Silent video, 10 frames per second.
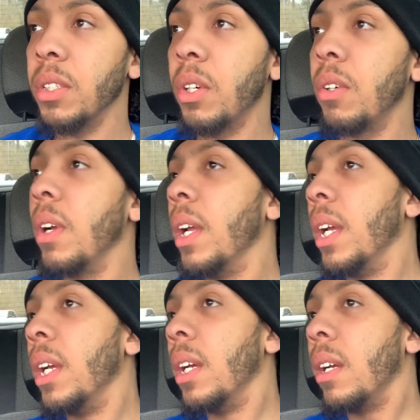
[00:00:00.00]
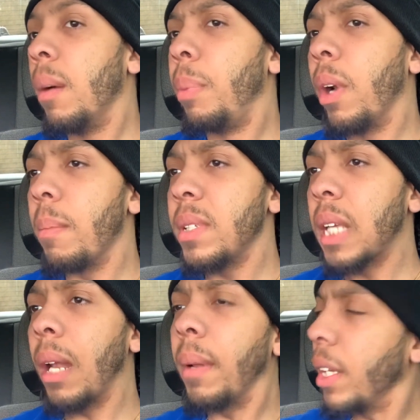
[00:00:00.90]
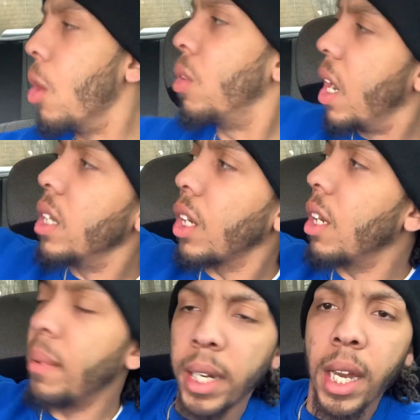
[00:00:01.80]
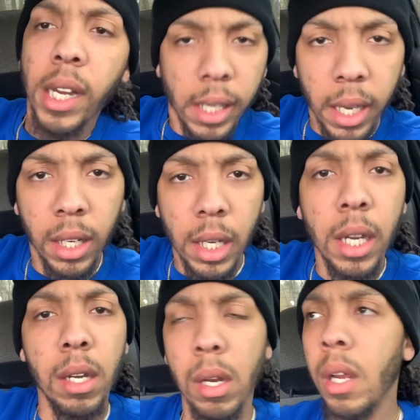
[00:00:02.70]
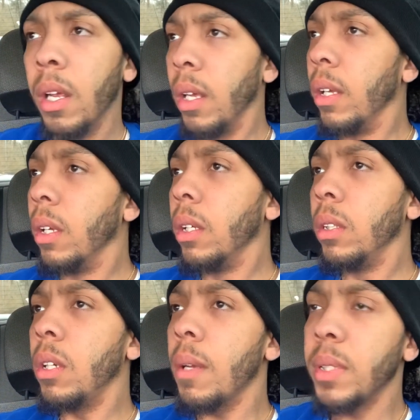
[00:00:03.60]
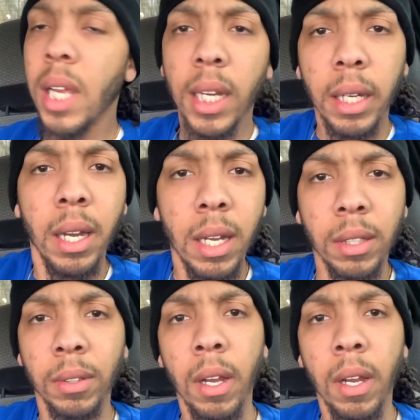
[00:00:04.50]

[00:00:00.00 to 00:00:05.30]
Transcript: So pull up beside him like, yo, cuz, hurry up, get in, get in, get in. You know what I'm saying? Get in.